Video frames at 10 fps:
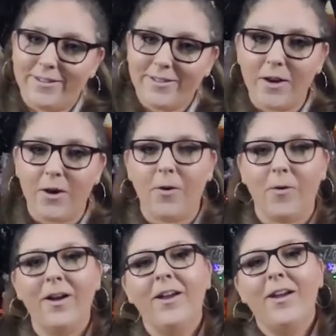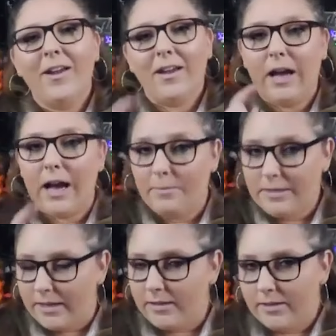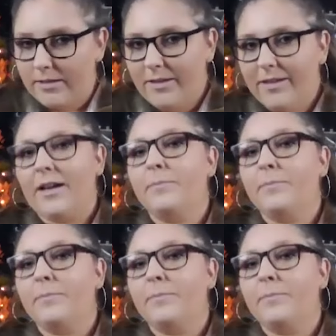So oh I'm dead. I'm